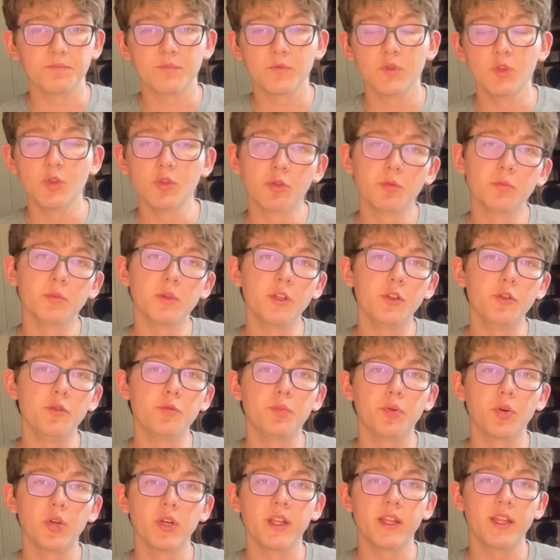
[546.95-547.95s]
Normally you
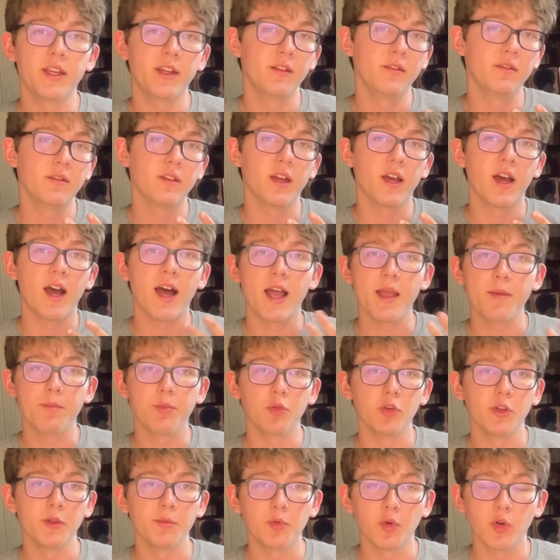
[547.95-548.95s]
put it in a high
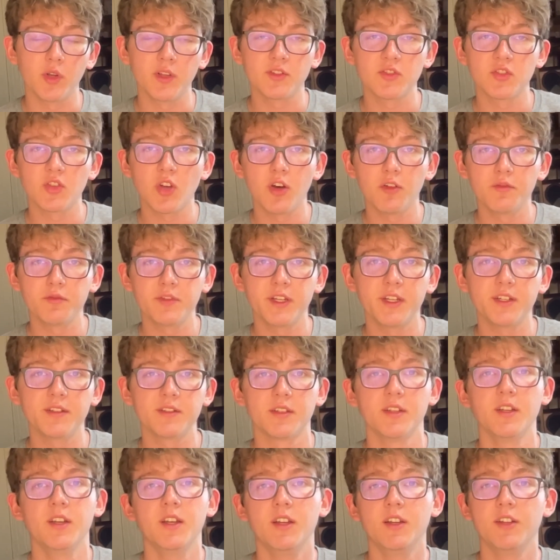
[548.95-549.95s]
boiling point
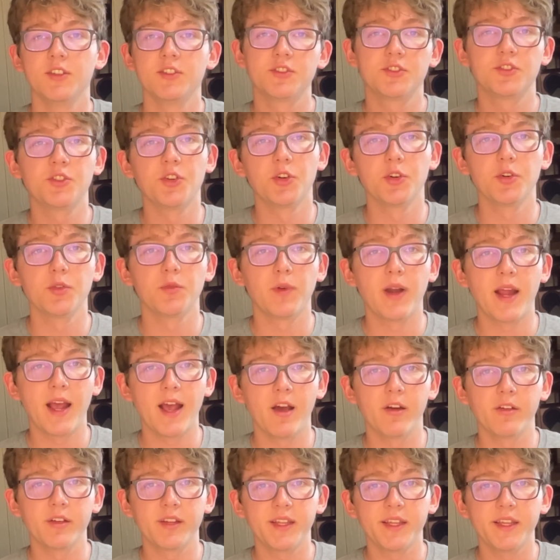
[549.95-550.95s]
solvent, stir it
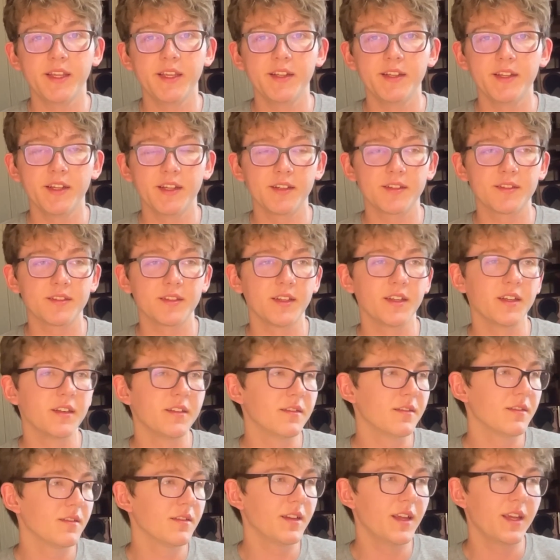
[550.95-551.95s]
around, heat it,
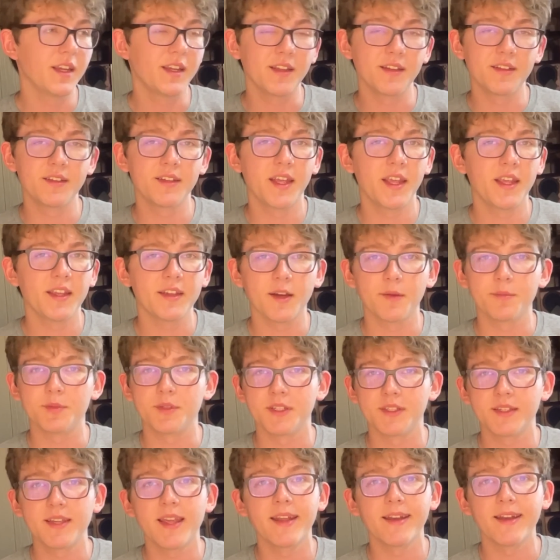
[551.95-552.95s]
and it can take up
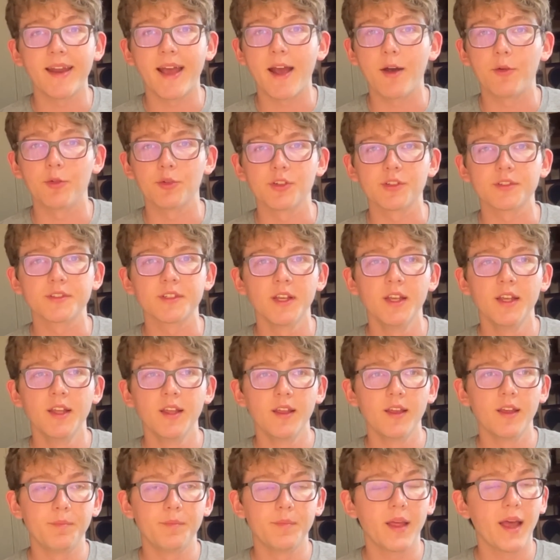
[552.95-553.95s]
to 10 hours.
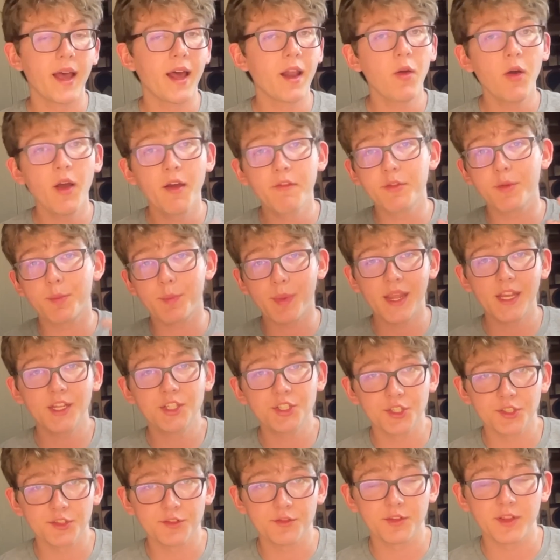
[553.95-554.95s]
I don't have the
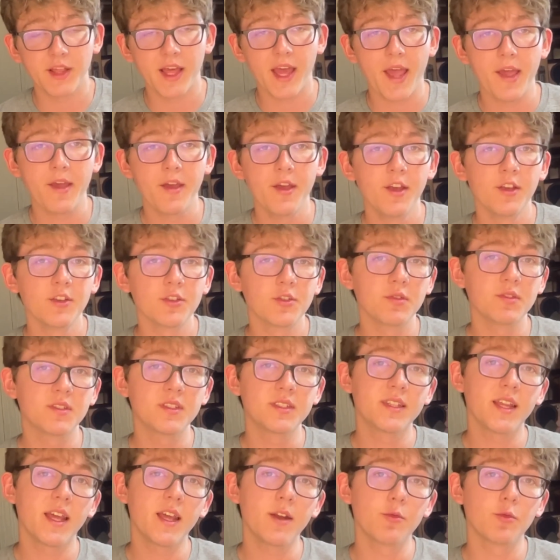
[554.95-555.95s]
patience for that. So
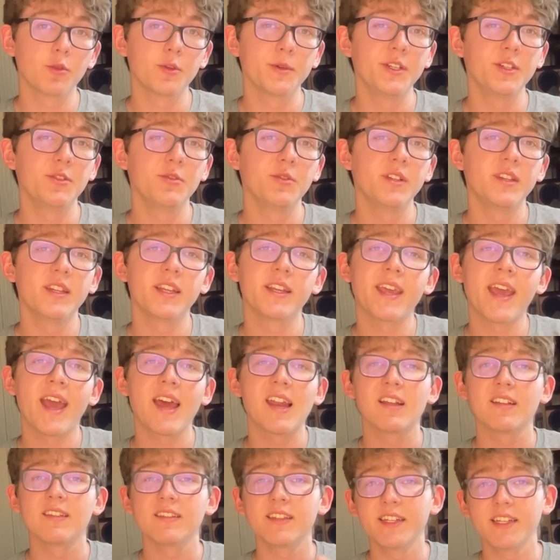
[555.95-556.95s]
instead we're gonna be doing the
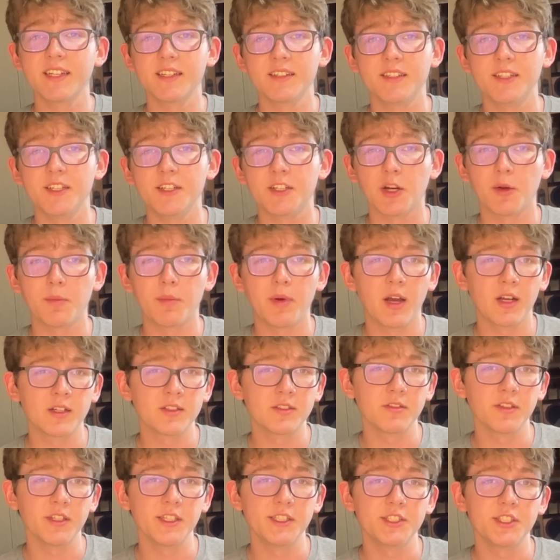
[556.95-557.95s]
catalytic
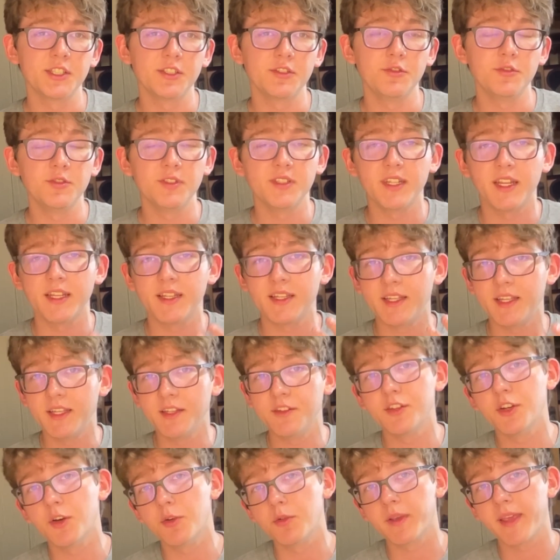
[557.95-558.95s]
decarboxylation using a
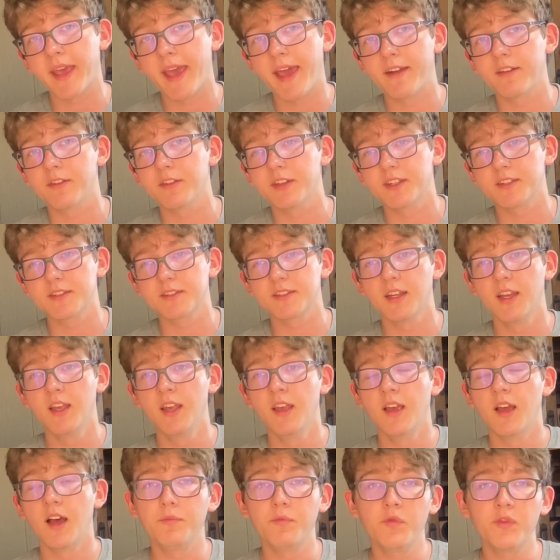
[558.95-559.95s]
ketone catalyst.
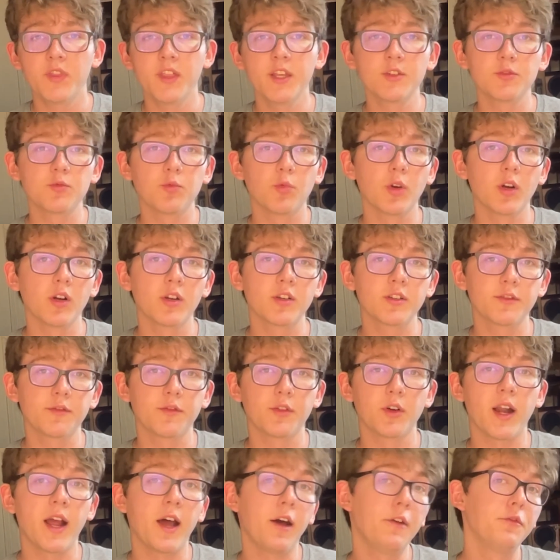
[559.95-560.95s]
This works
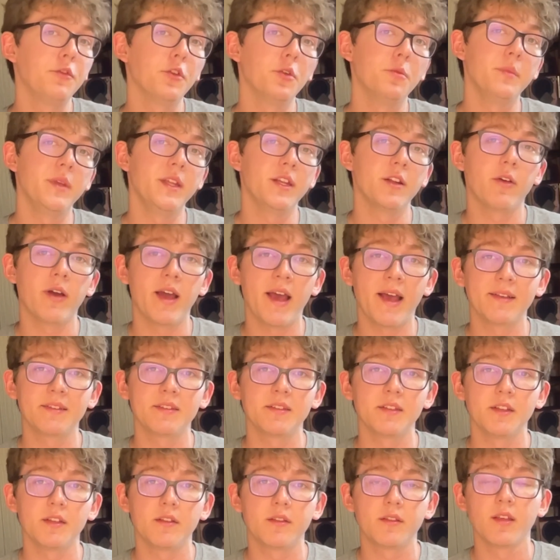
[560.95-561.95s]
for alpha amino
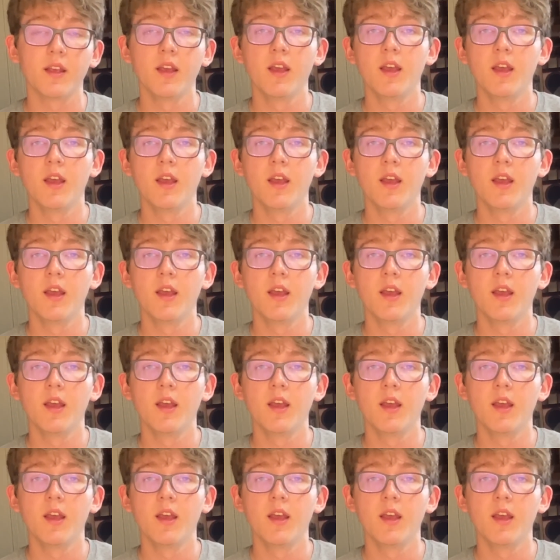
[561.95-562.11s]
acids.